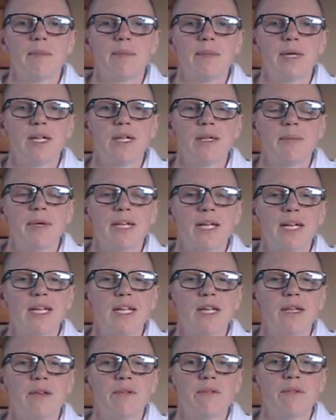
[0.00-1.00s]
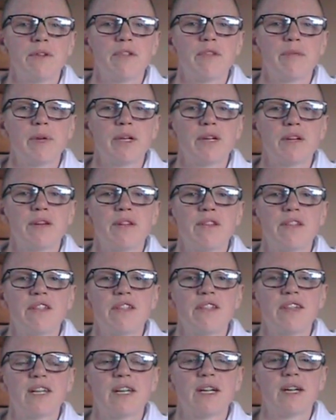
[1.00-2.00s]
in the beginning, was
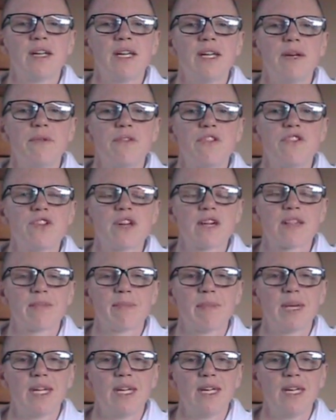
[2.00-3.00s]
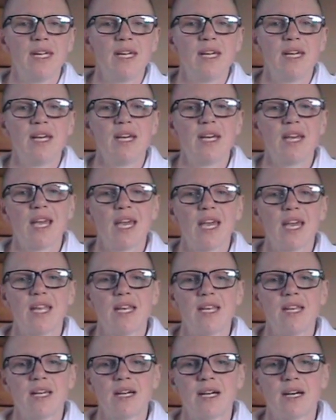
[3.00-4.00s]
because it was just me
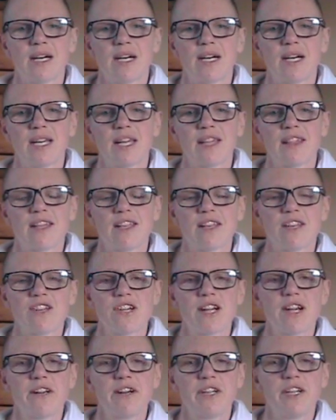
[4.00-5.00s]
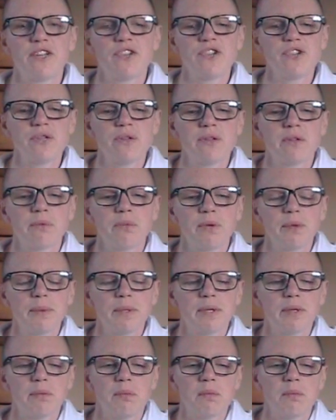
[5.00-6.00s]
and Ayya Santachari, and sure
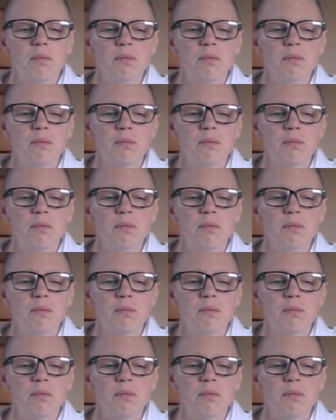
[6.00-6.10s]
we're